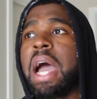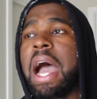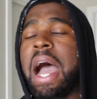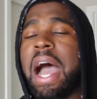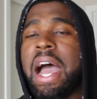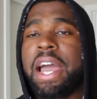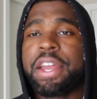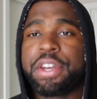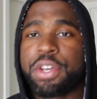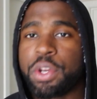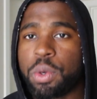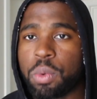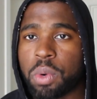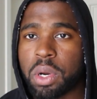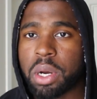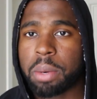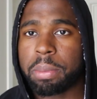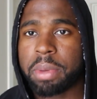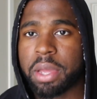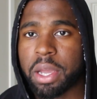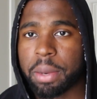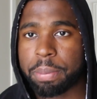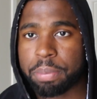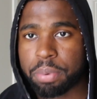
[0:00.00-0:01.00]
I do want to
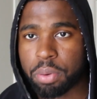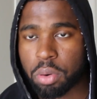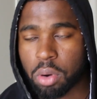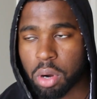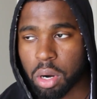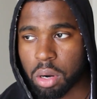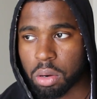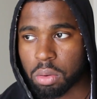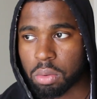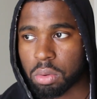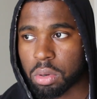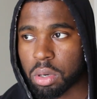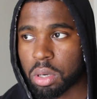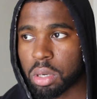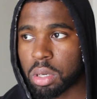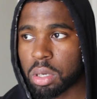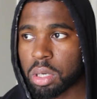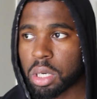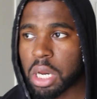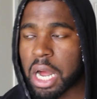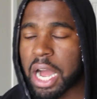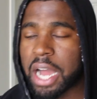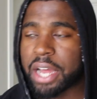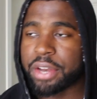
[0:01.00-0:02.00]
be a pro.
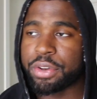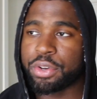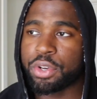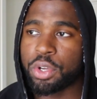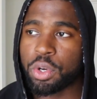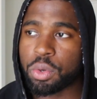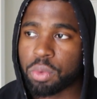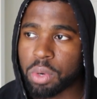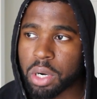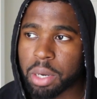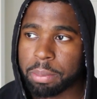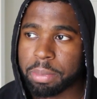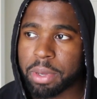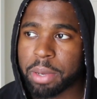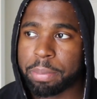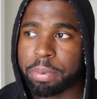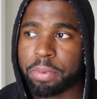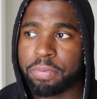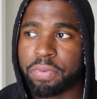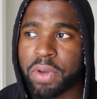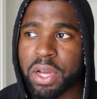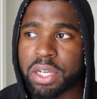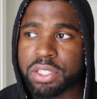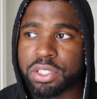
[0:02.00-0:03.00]
I do want to be a
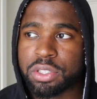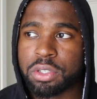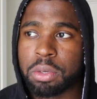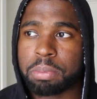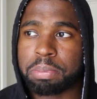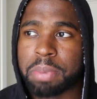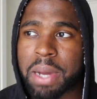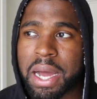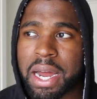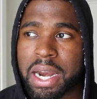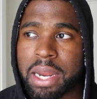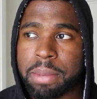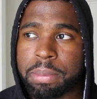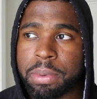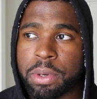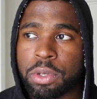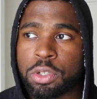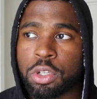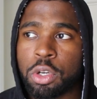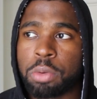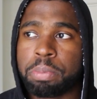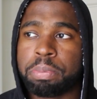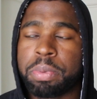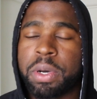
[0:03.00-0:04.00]
professional
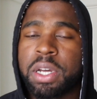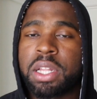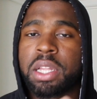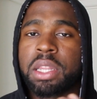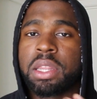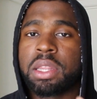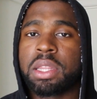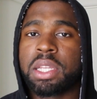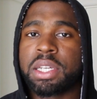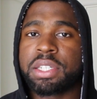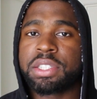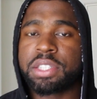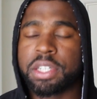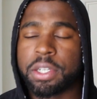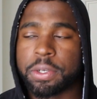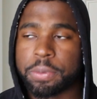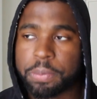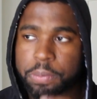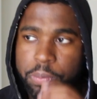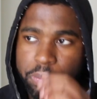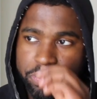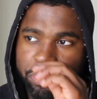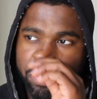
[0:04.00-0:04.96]
bodybuilder, but listen,